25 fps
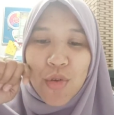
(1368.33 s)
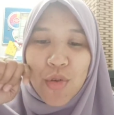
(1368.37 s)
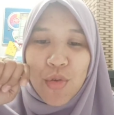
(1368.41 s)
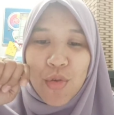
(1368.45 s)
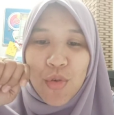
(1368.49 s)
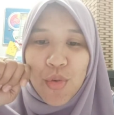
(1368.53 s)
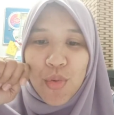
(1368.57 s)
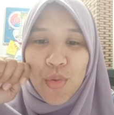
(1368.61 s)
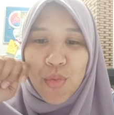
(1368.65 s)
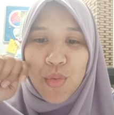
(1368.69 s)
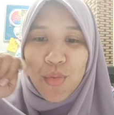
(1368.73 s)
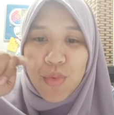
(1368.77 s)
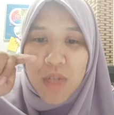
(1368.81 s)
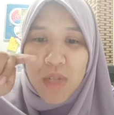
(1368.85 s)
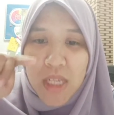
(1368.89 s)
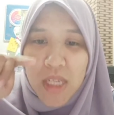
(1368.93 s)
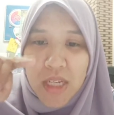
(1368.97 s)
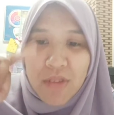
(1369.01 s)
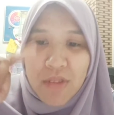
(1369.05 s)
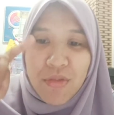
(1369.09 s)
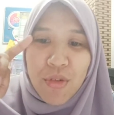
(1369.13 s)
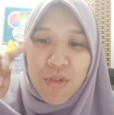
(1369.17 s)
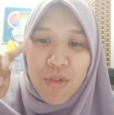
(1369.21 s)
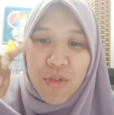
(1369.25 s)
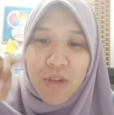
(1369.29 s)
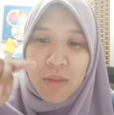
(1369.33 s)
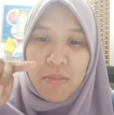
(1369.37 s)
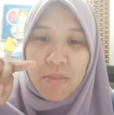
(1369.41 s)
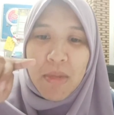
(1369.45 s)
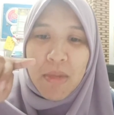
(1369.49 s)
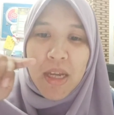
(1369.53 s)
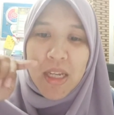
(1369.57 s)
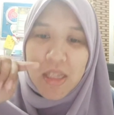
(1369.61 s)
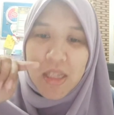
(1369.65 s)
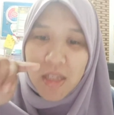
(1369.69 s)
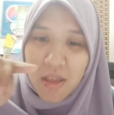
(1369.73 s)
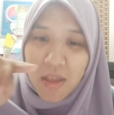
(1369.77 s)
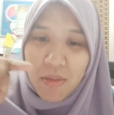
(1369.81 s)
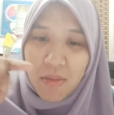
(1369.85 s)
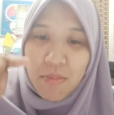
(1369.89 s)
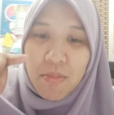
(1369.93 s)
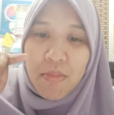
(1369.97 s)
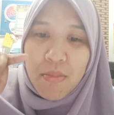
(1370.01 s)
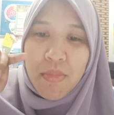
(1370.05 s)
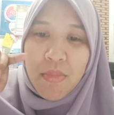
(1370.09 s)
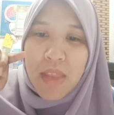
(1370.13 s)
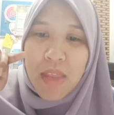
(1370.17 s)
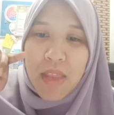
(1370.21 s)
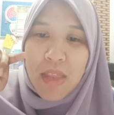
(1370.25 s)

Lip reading: you Rin for reminding